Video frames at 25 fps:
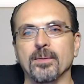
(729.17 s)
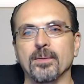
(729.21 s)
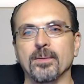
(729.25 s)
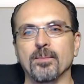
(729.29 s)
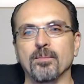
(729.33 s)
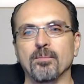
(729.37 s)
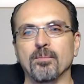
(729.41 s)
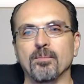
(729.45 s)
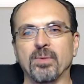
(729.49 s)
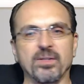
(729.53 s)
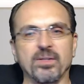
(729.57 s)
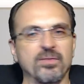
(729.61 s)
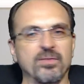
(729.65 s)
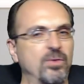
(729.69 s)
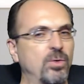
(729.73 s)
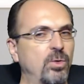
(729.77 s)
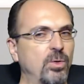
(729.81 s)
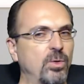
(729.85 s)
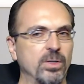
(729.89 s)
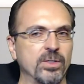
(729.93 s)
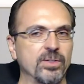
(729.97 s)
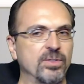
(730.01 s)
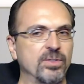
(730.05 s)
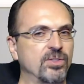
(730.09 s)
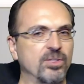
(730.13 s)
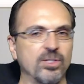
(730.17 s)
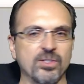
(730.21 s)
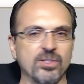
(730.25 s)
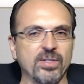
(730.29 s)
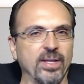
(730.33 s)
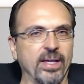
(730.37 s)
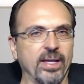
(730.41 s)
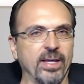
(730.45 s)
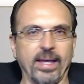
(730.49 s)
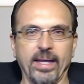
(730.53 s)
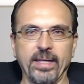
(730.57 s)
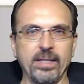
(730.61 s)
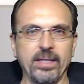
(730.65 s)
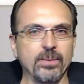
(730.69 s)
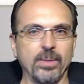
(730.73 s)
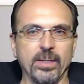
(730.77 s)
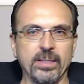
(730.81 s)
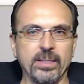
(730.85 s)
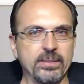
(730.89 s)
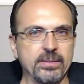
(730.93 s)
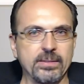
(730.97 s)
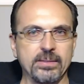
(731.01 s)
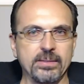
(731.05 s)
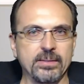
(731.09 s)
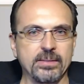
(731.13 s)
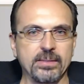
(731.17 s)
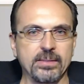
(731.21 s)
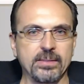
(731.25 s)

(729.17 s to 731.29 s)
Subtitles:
But of course, just like anyone,